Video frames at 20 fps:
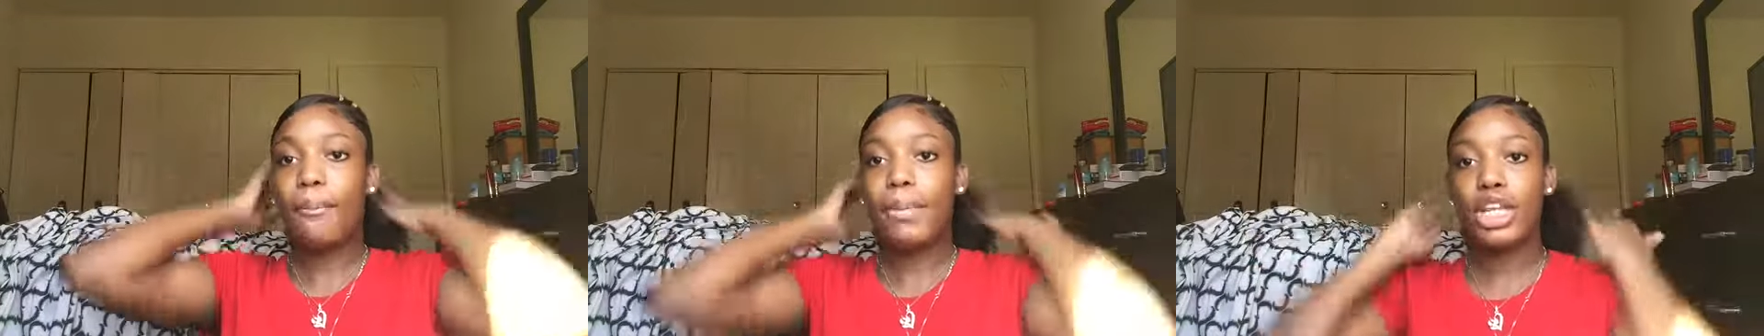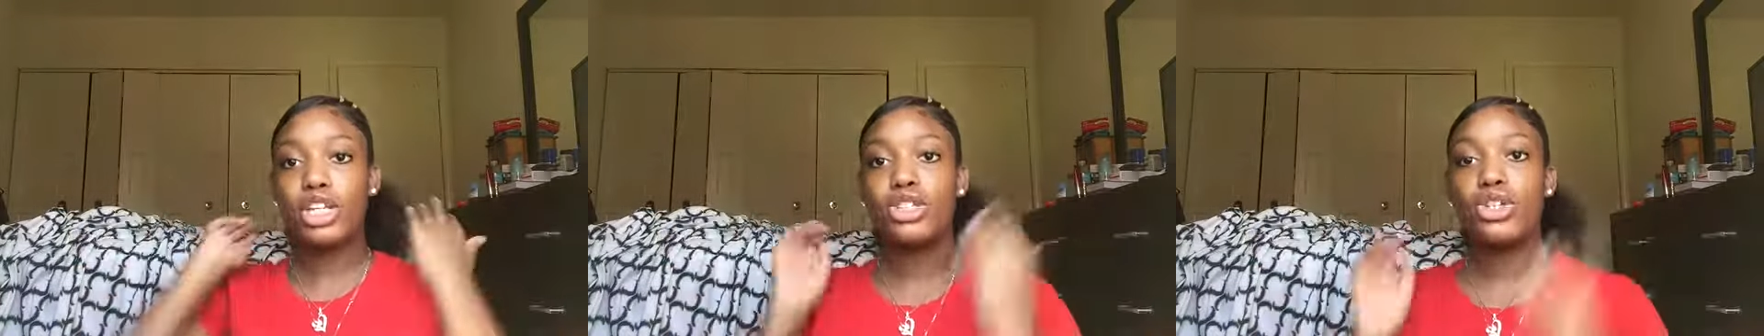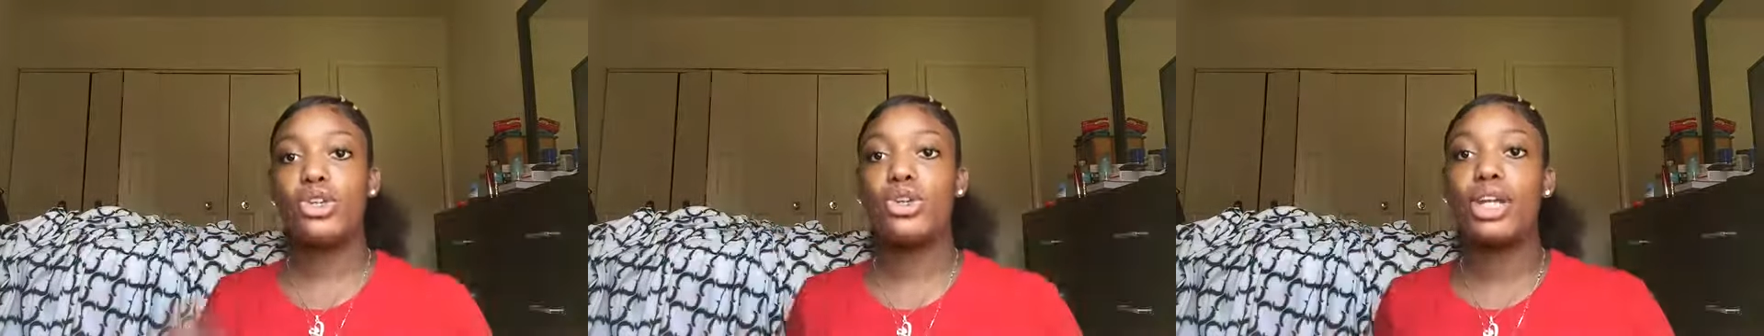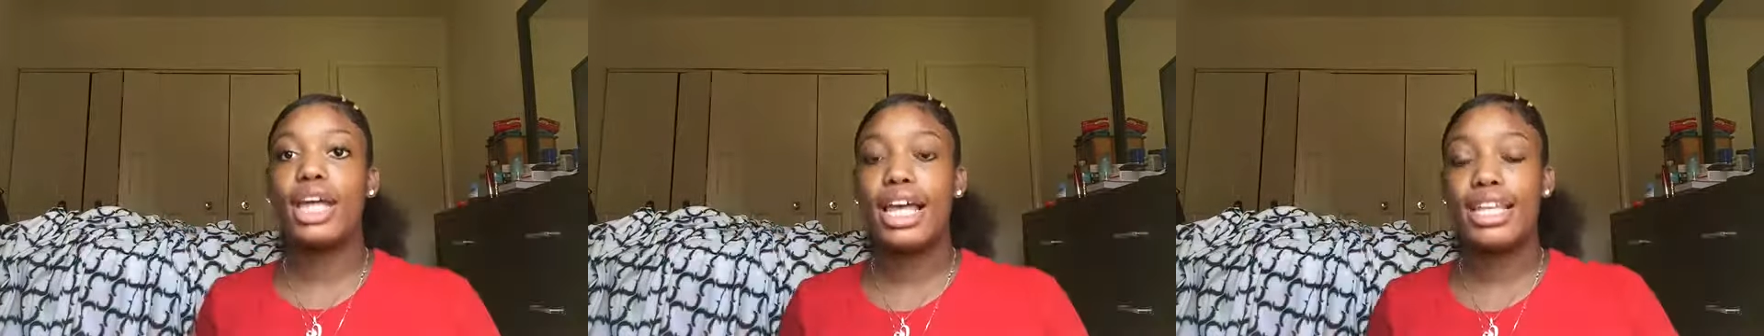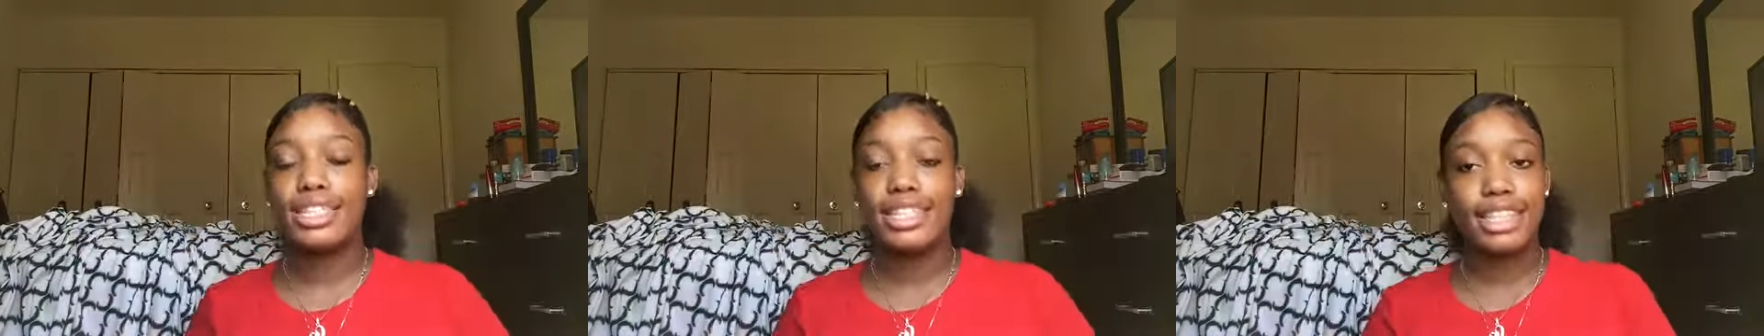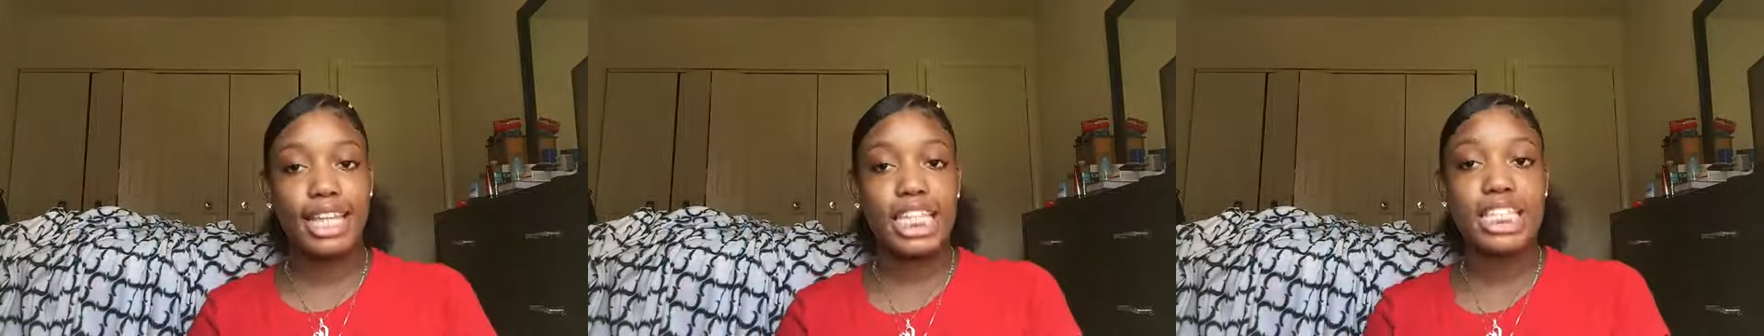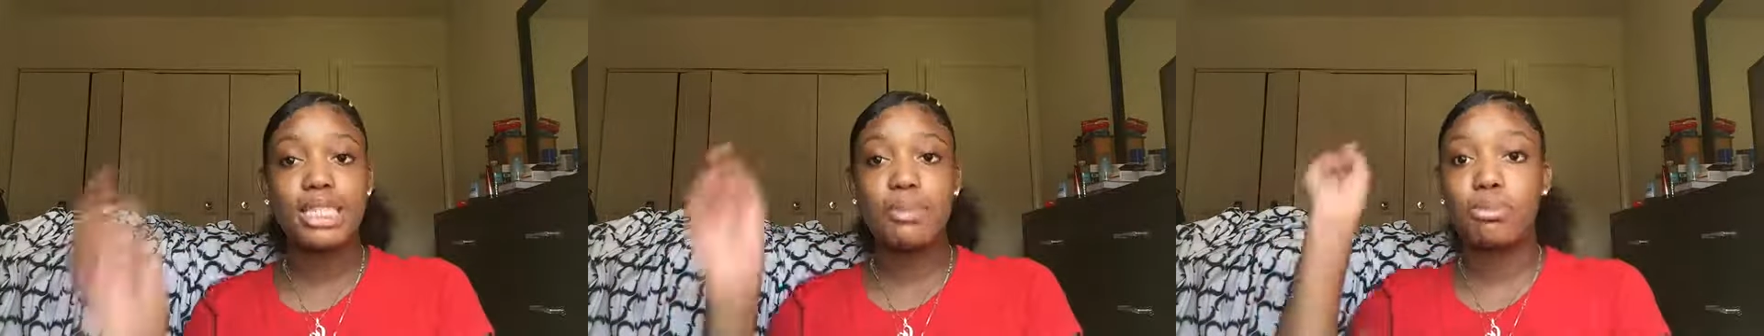Make sure you guys hit
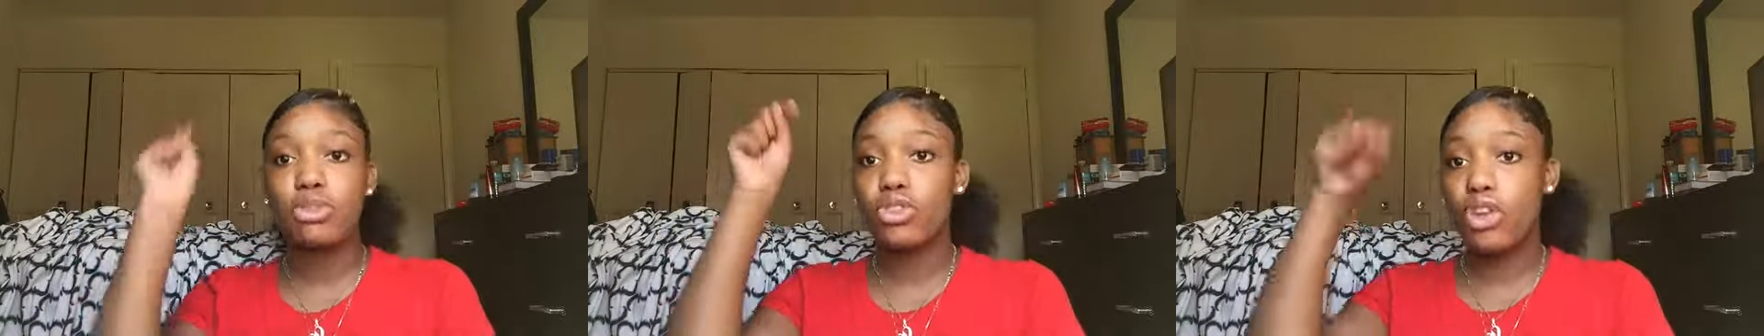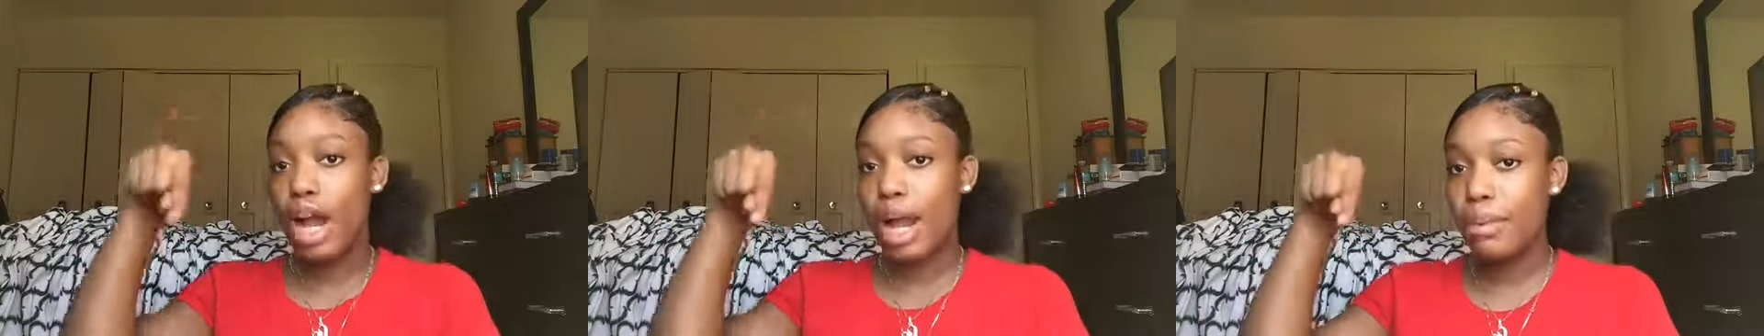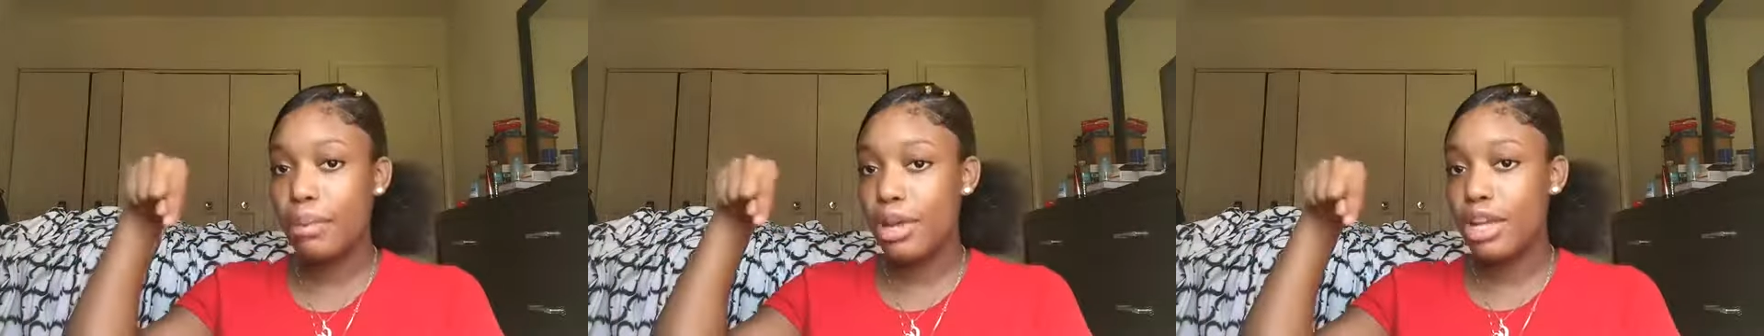that subscribe